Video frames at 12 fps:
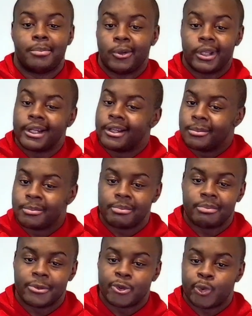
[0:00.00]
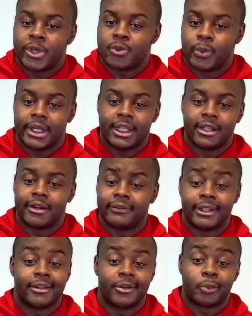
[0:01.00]
Pull in them, those sweet, sweet,
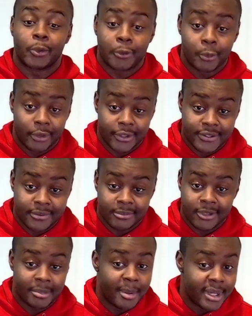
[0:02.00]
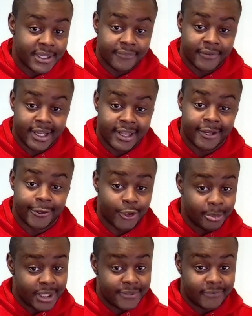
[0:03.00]
lovely recruiters. They're my best friend. They're
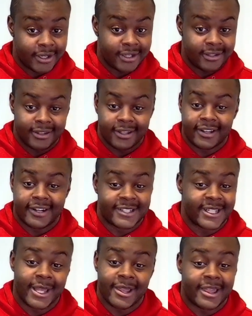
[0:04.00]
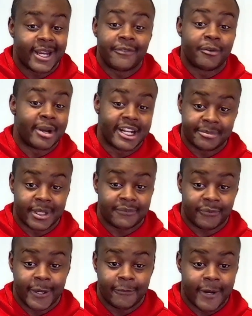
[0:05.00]
your best friend. They're everybody's
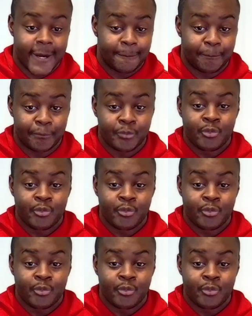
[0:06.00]
best friend, right?